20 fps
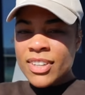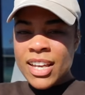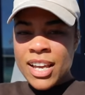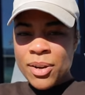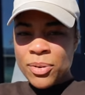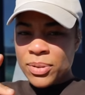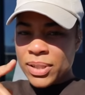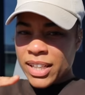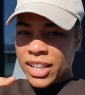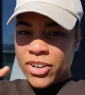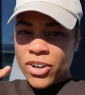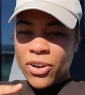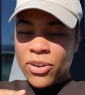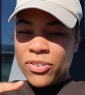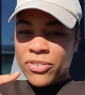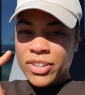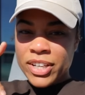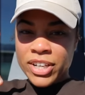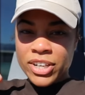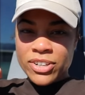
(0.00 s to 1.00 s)
I will link
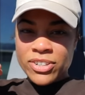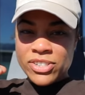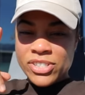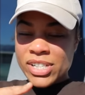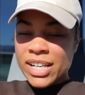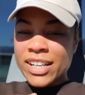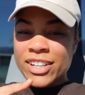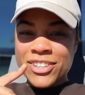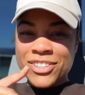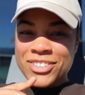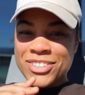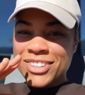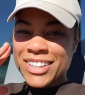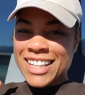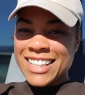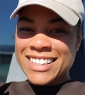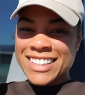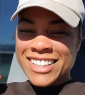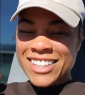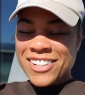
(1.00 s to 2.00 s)
all their channels so you
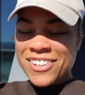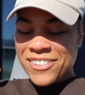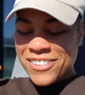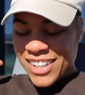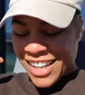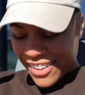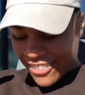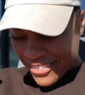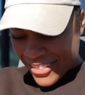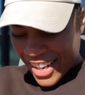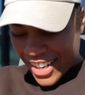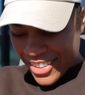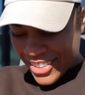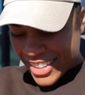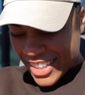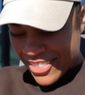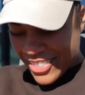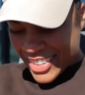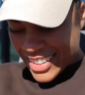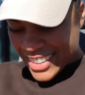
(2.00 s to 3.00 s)
guys can go like follow
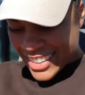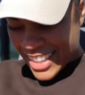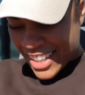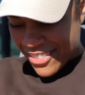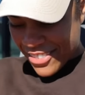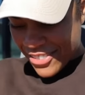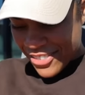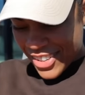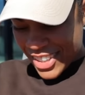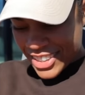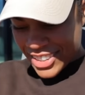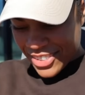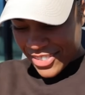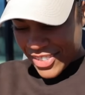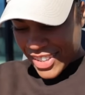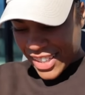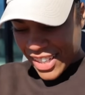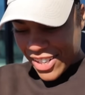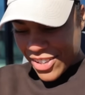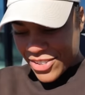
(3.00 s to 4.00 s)
them and stuff and watch their
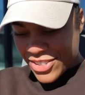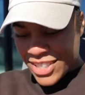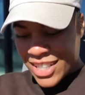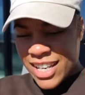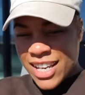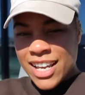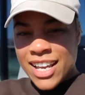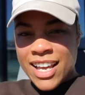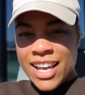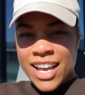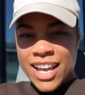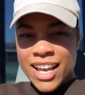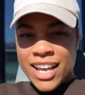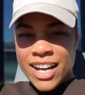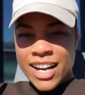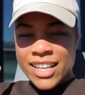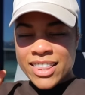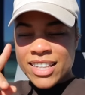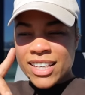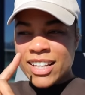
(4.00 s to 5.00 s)
videos.
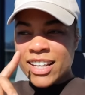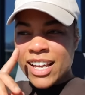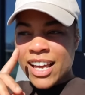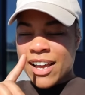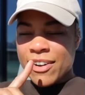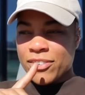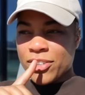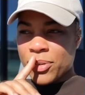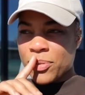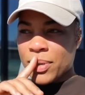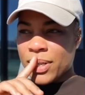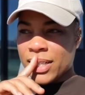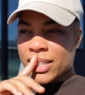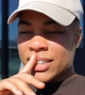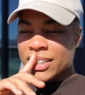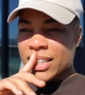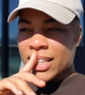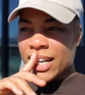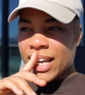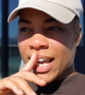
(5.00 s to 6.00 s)
And I think everyone
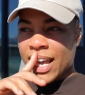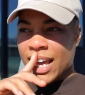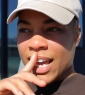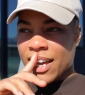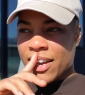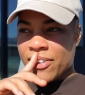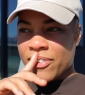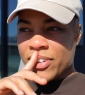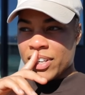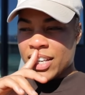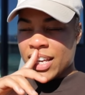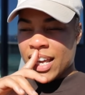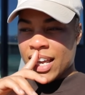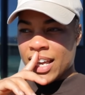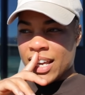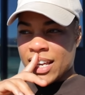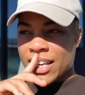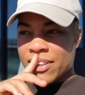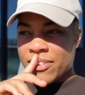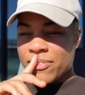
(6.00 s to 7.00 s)
is gonna have
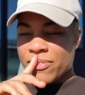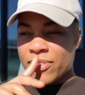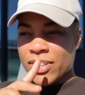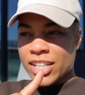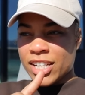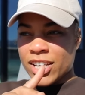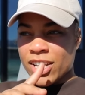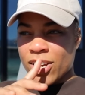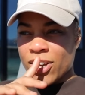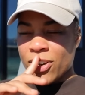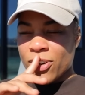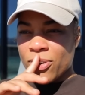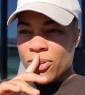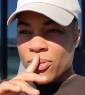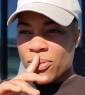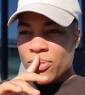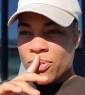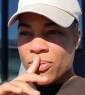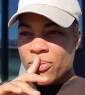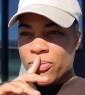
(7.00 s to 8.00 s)
a
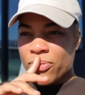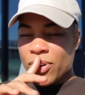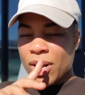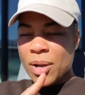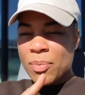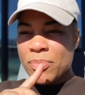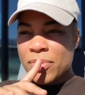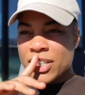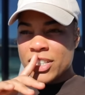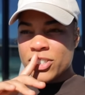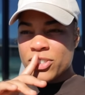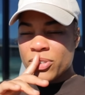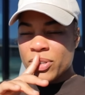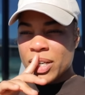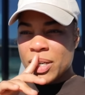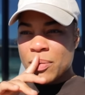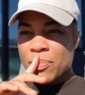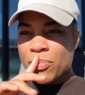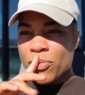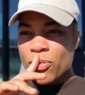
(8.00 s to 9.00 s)
video from this
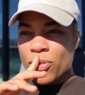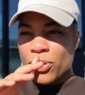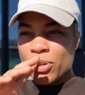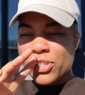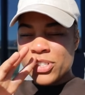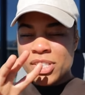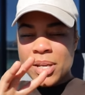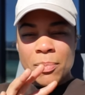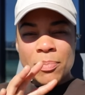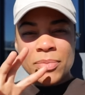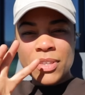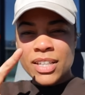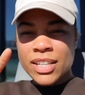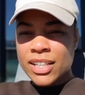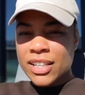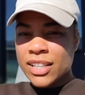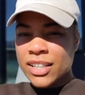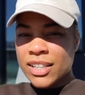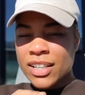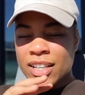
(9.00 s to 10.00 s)
trip or
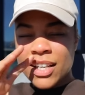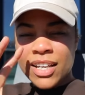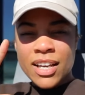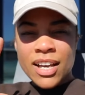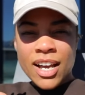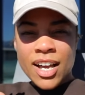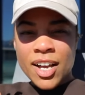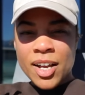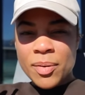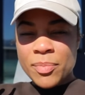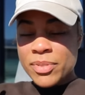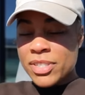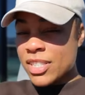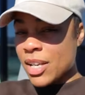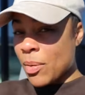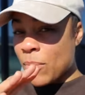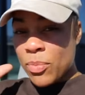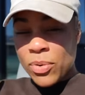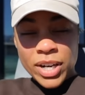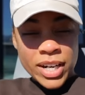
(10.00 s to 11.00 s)
something um,
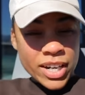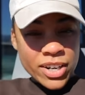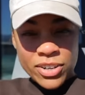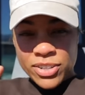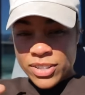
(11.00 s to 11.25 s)
somewhere